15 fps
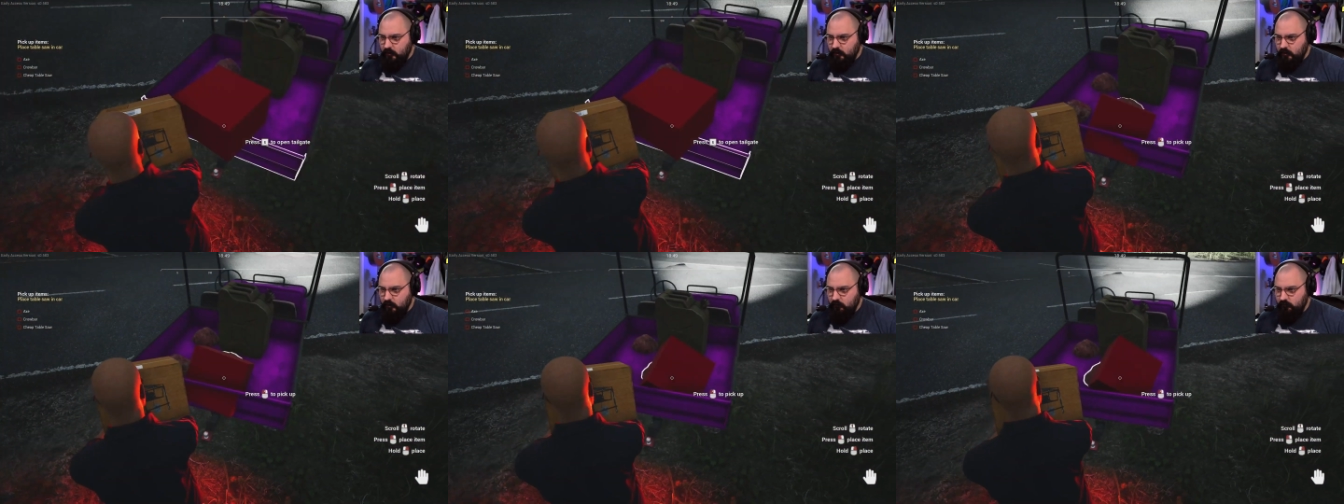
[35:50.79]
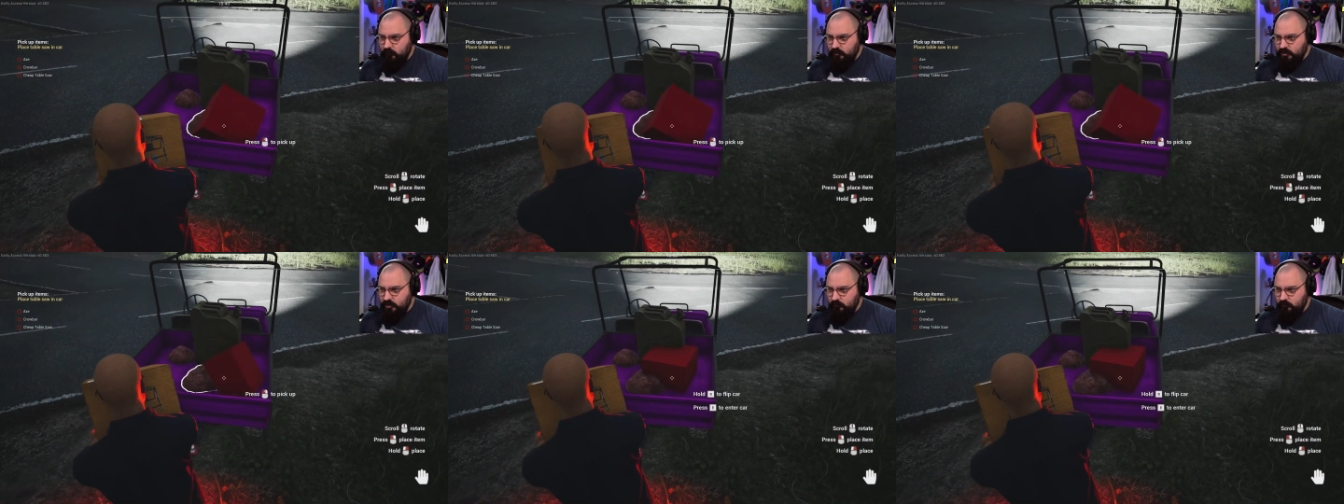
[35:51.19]
Oh,
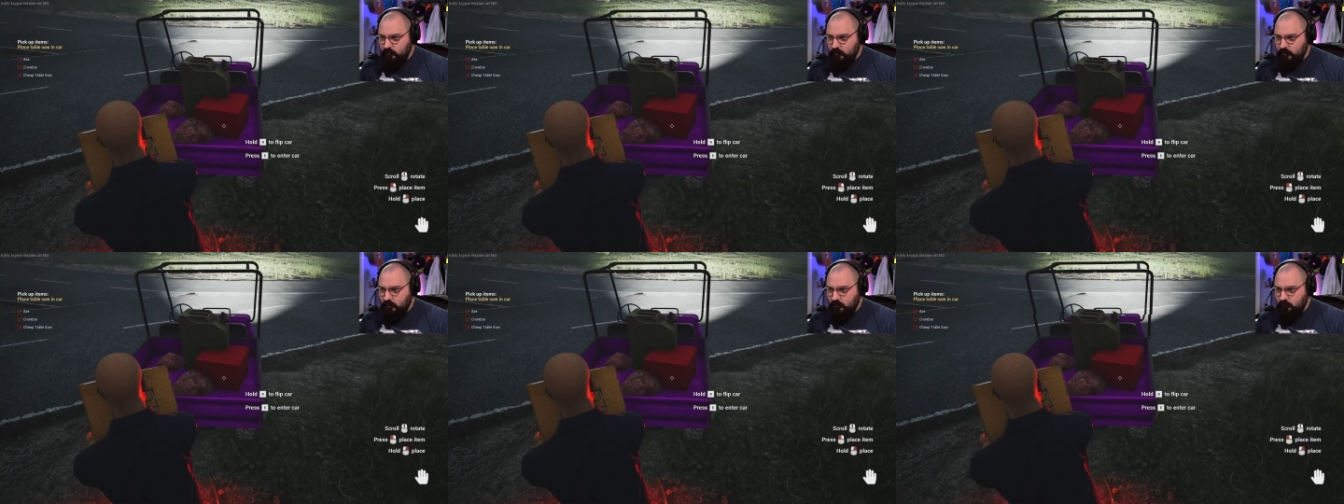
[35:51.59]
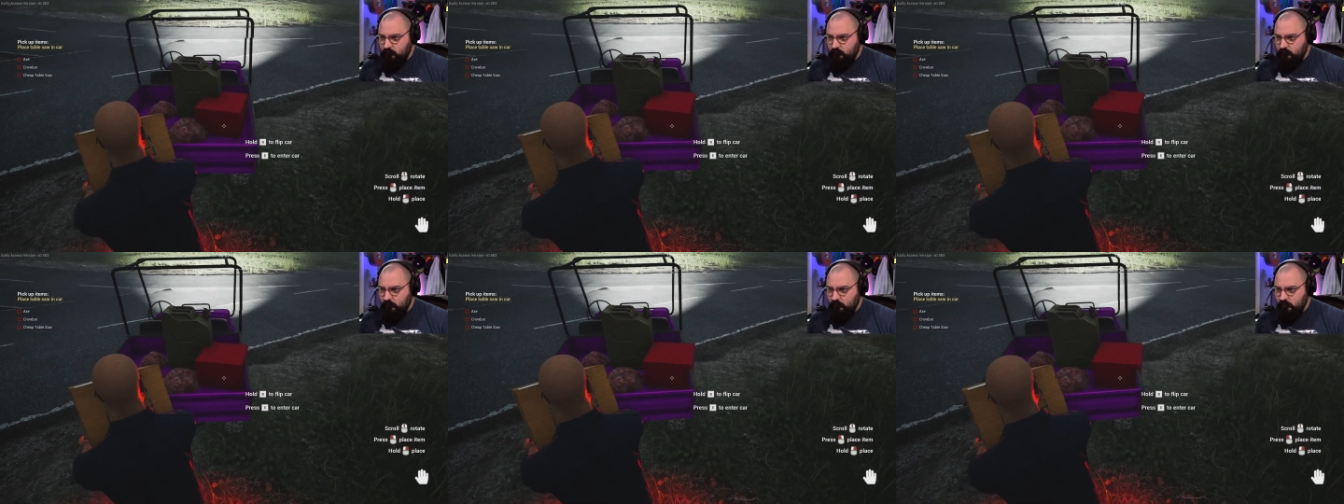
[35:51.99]
shoot. Oh,
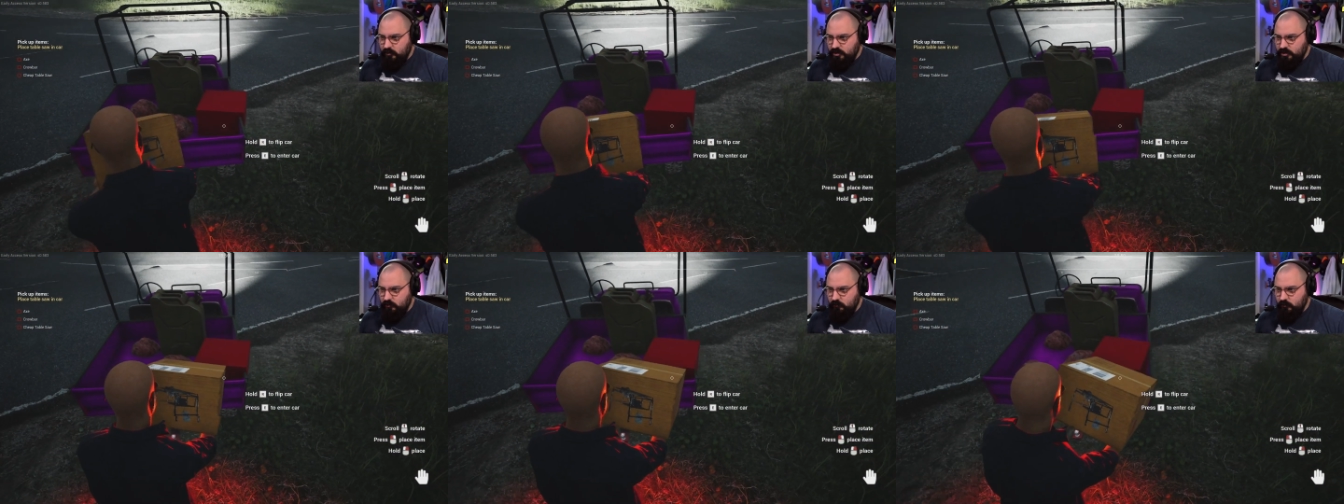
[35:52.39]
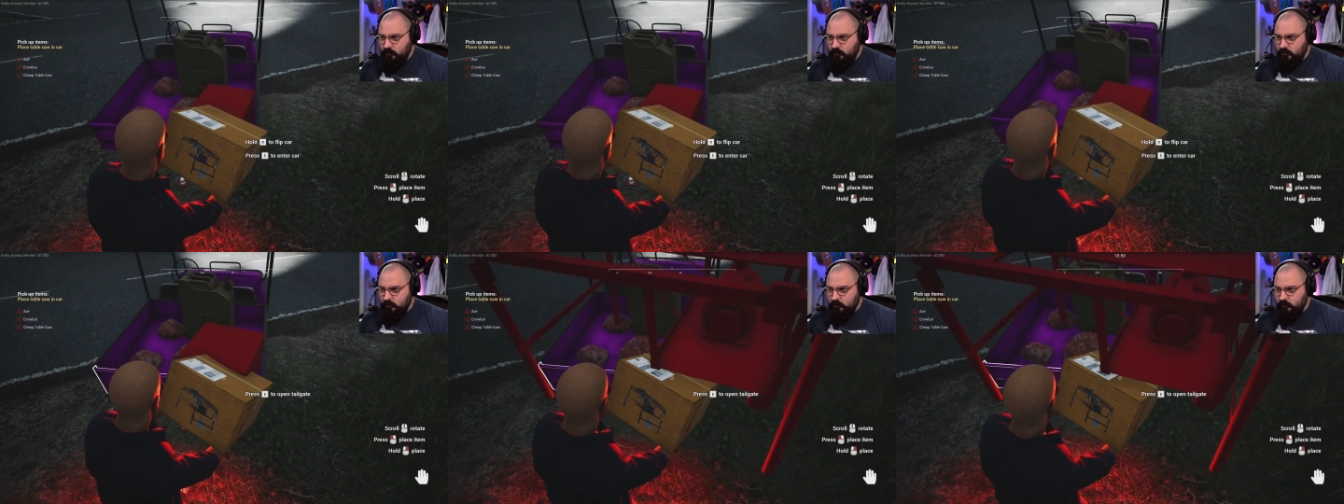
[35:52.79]
shoot.
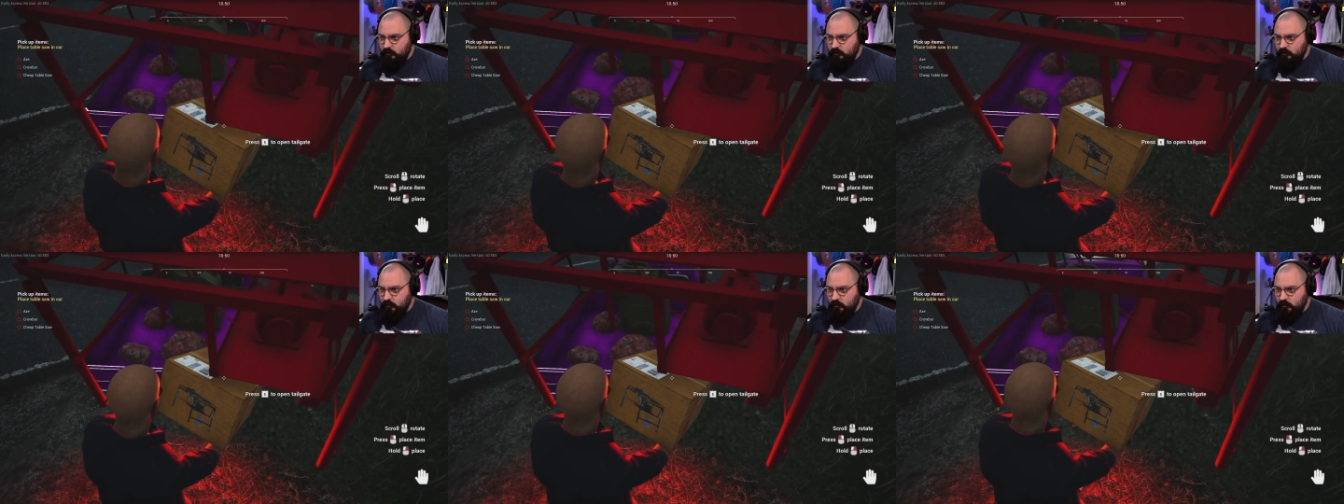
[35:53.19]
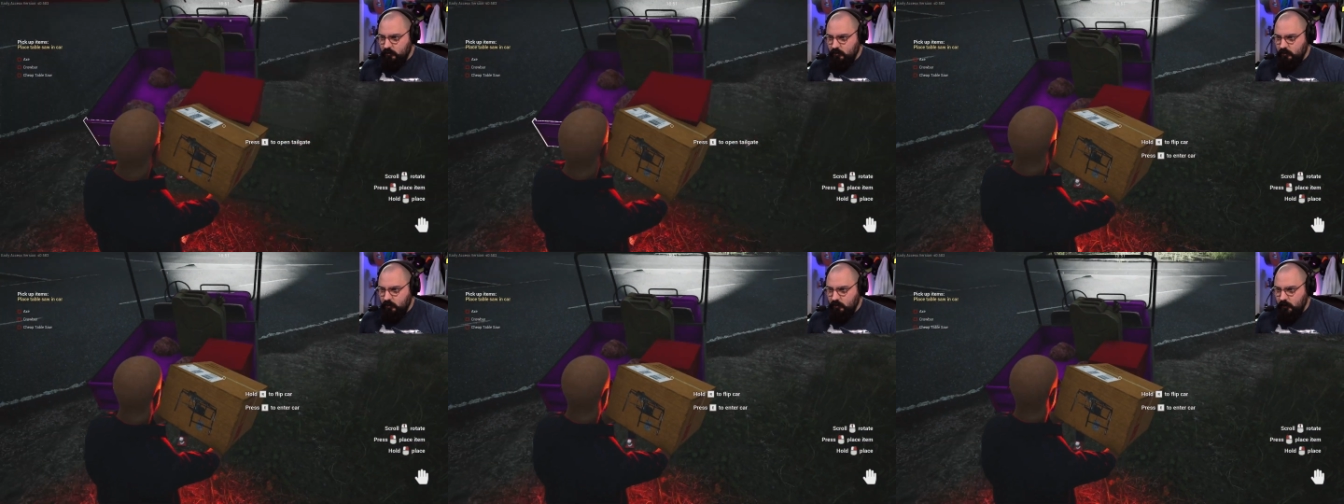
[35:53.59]

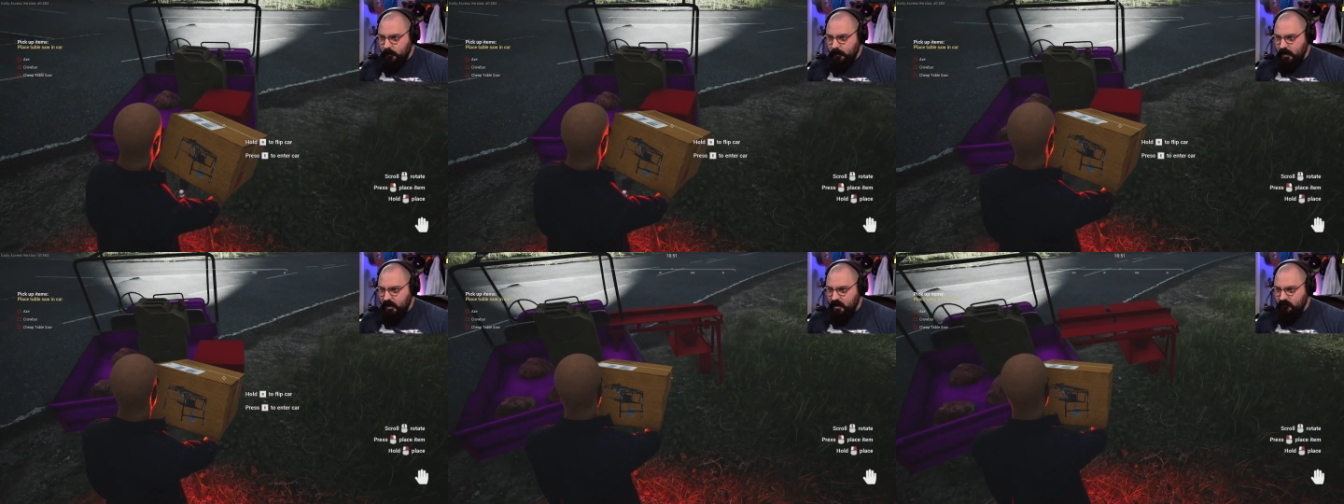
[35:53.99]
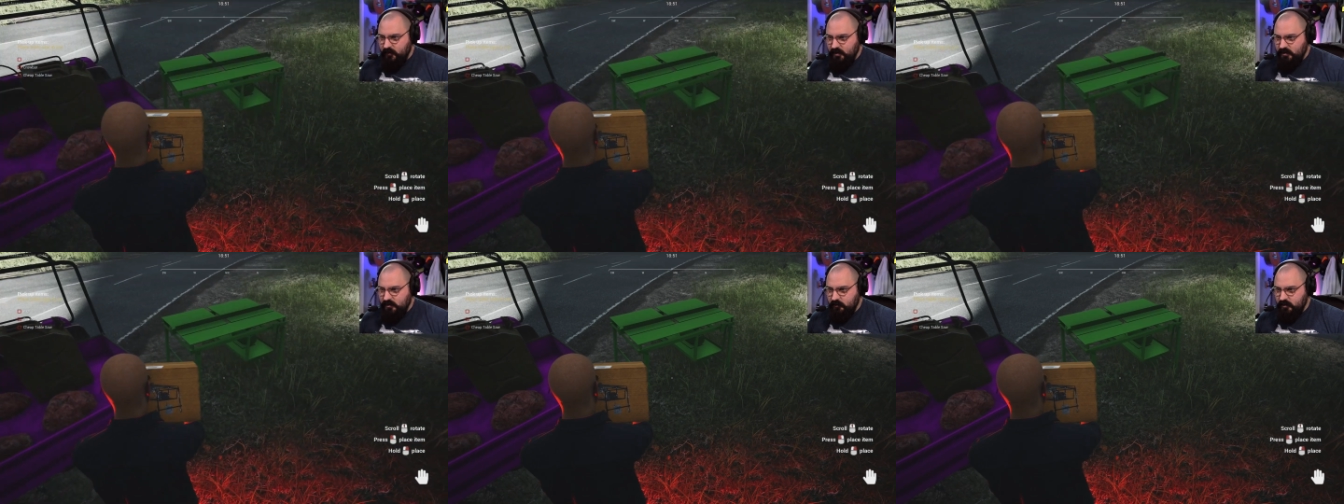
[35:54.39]
I have
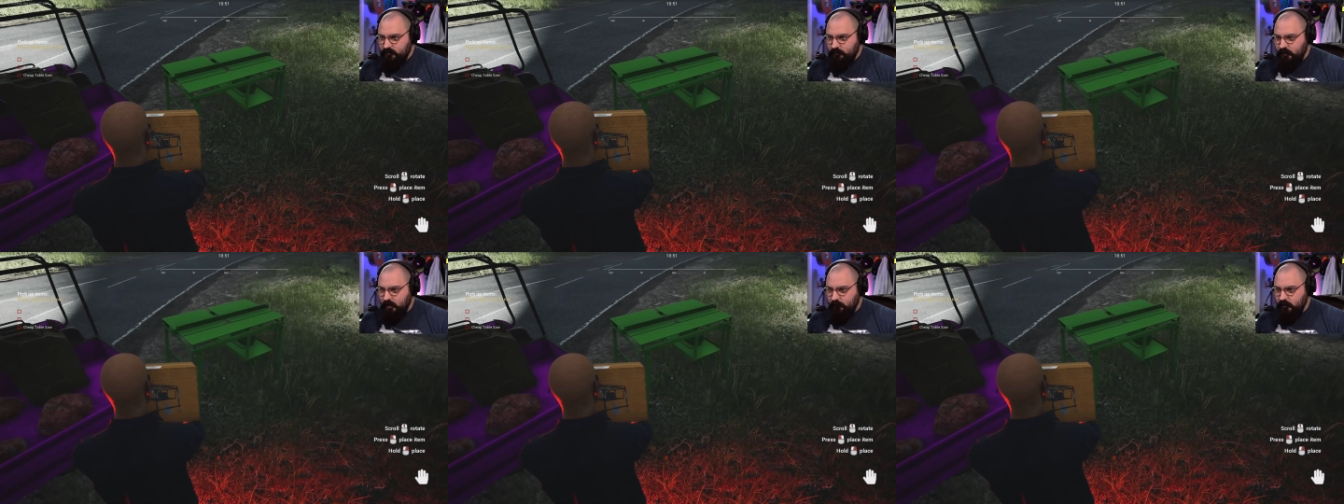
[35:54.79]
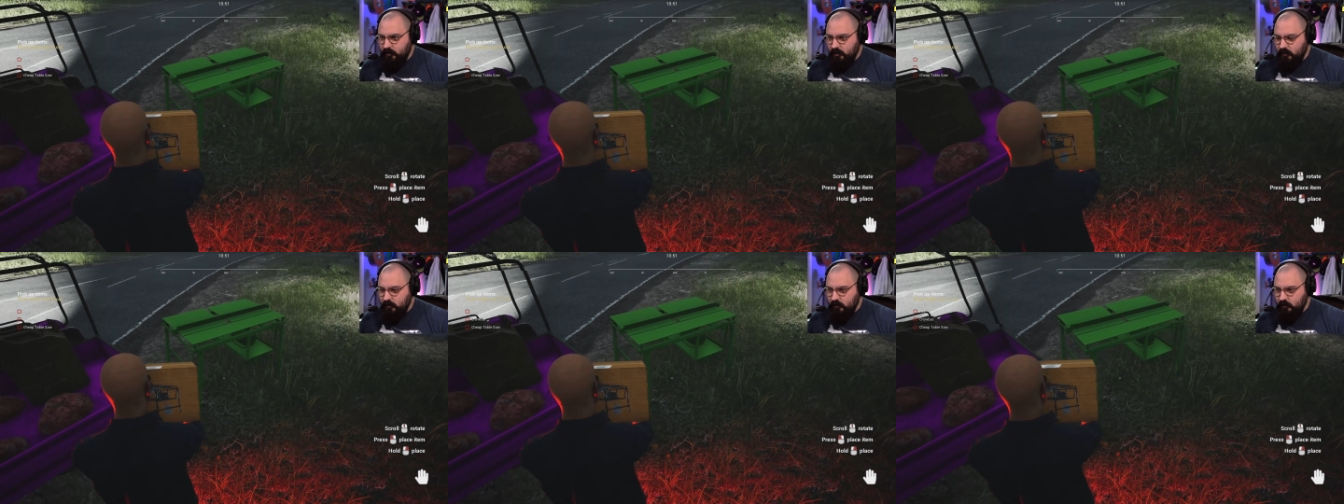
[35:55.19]
a serious problem here.